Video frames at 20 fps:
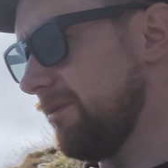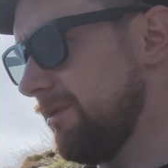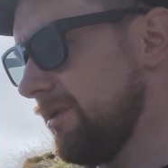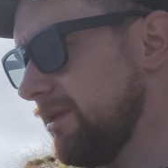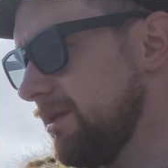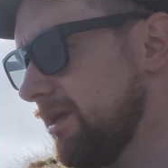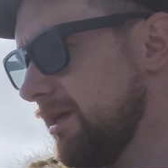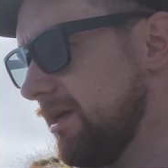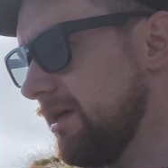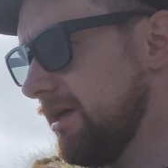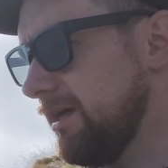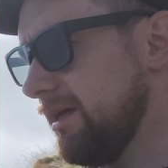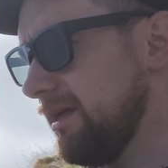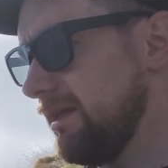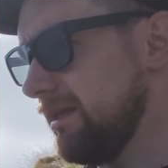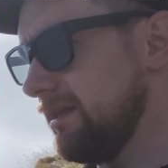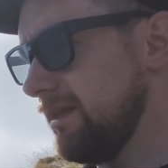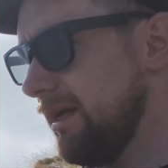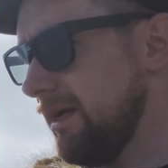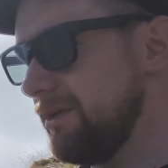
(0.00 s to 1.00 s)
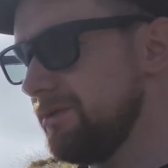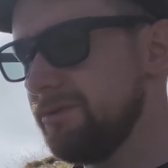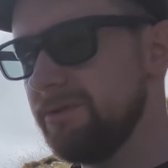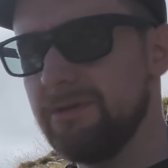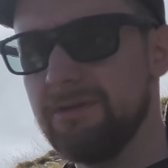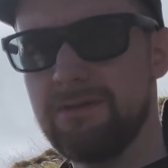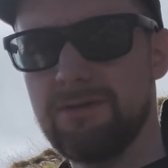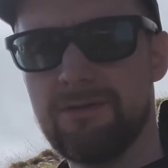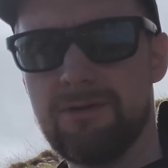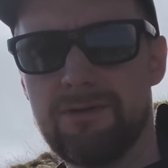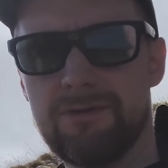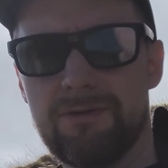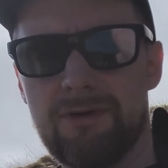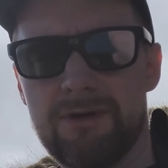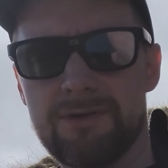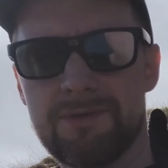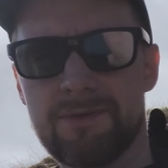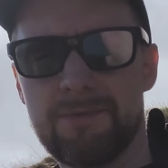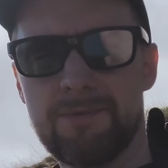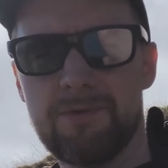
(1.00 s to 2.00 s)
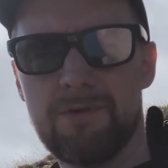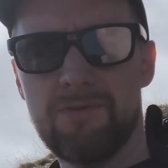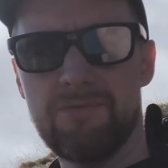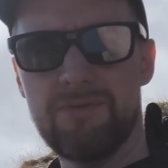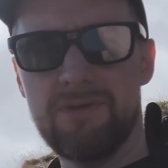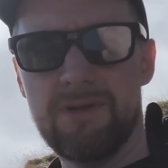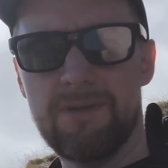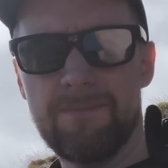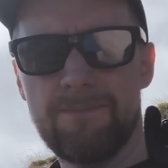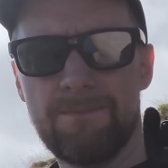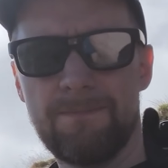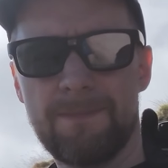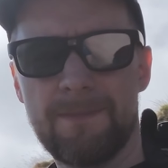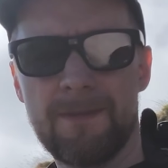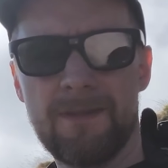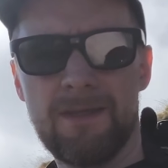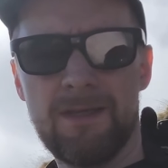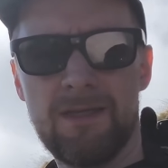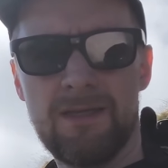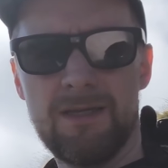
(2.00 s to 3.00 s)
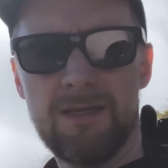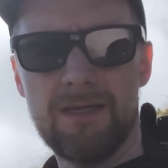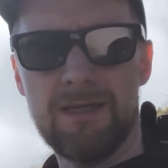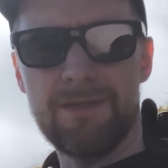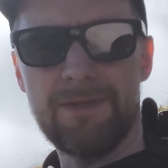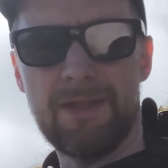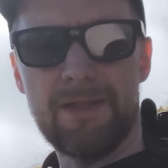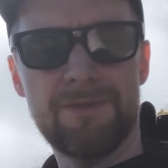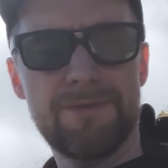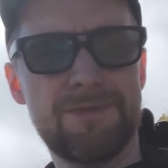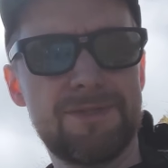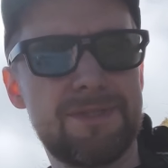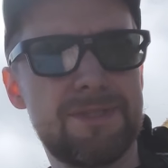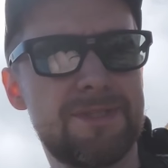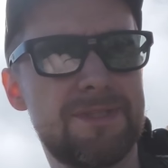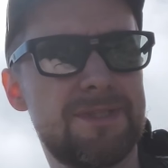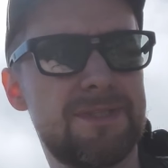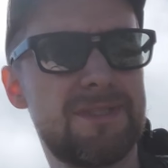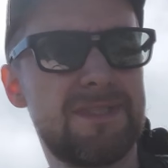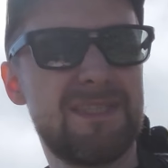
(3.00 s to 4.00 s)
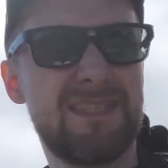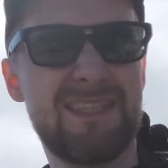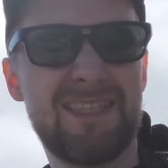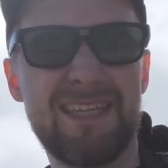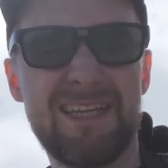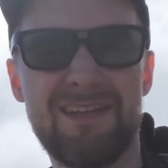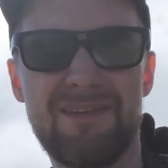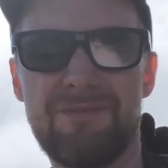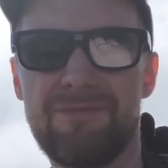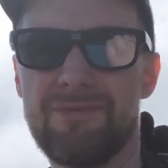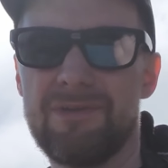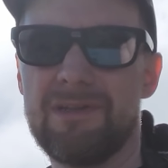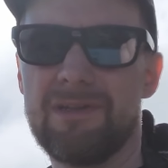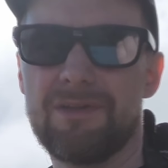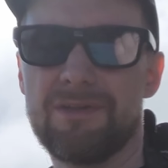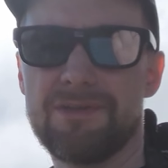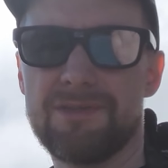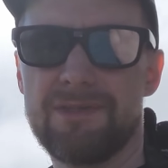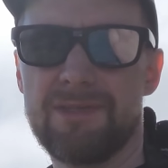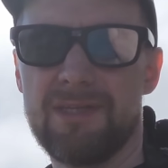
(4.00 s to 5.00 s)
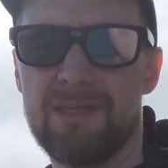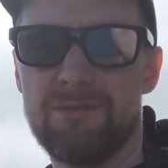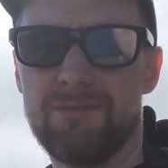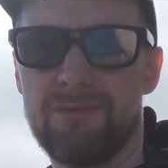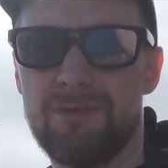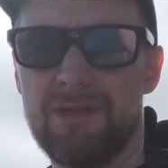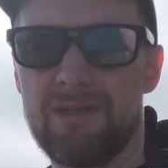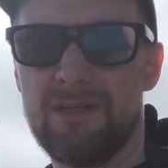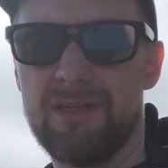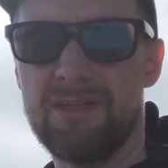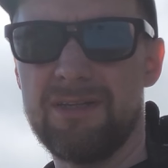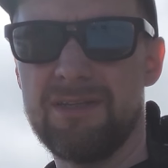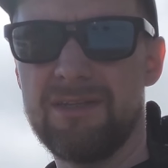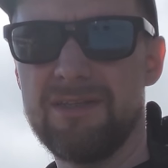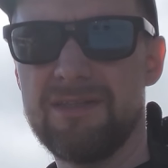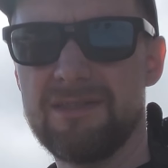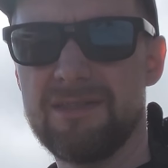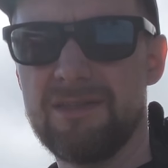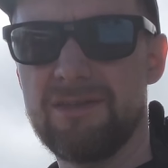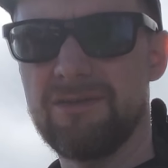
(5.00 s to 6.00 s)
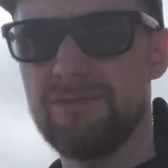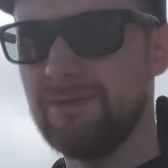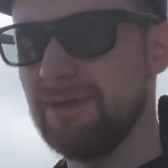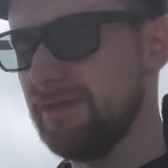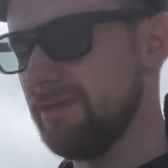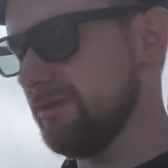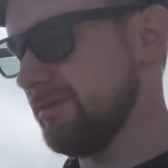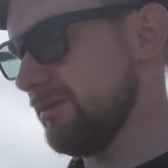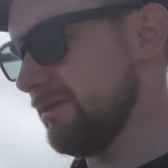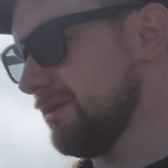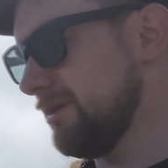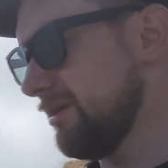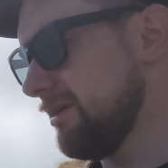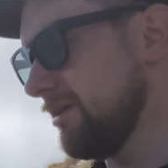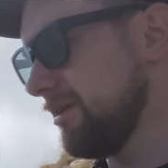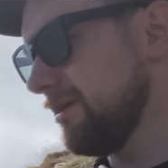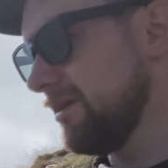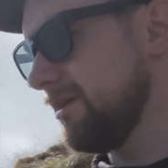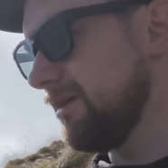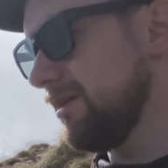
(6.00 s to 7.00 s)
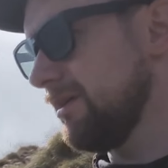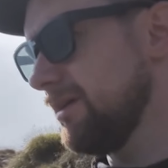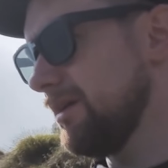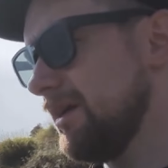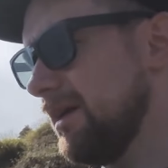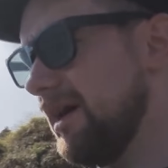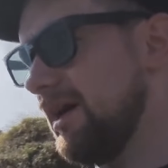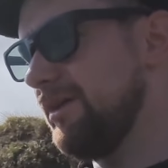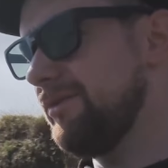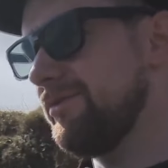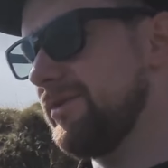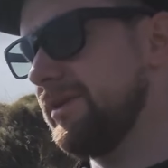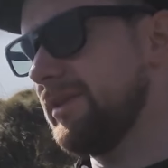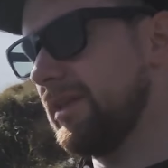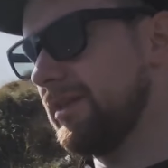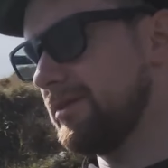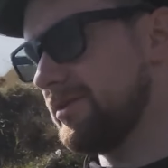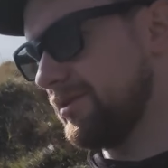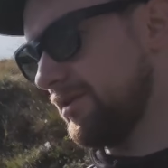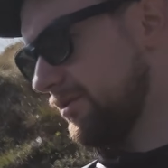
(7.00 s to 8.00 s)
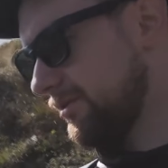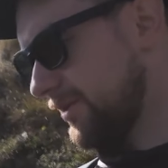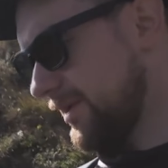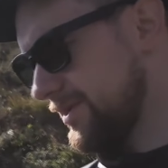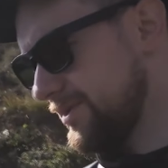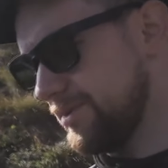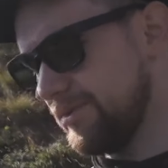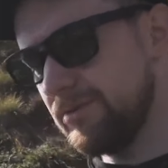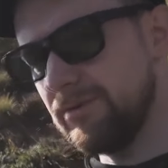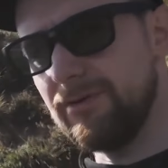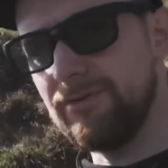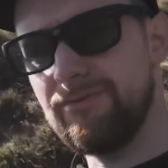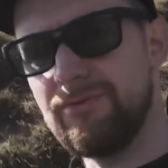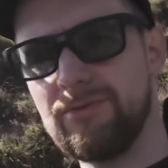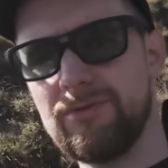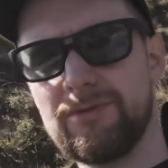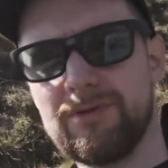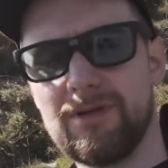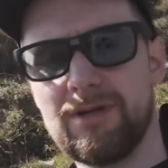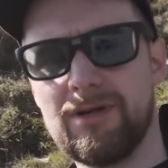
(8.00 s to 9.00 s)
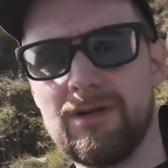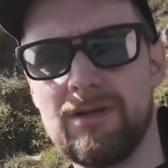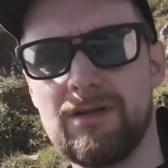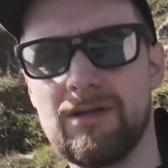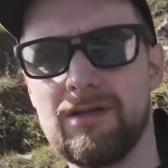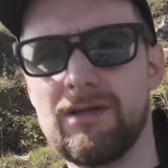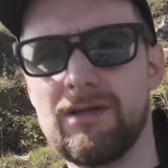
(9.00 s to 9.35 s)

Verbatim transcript: I mean and I drank some coffee and I still feel not stable and in this situation I think that's not wise to go further